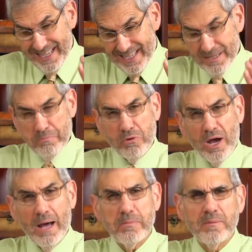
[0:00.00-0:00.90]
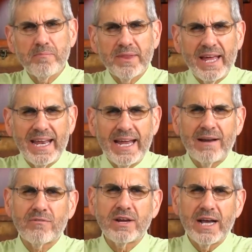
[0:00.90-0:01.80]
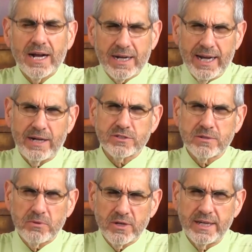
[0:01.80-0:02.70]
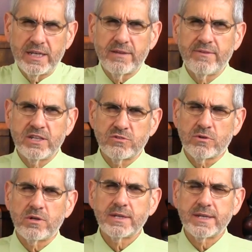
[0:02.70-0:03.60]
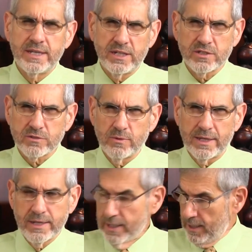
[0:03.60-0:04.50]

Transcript: is a problem that every accountable individual deals with.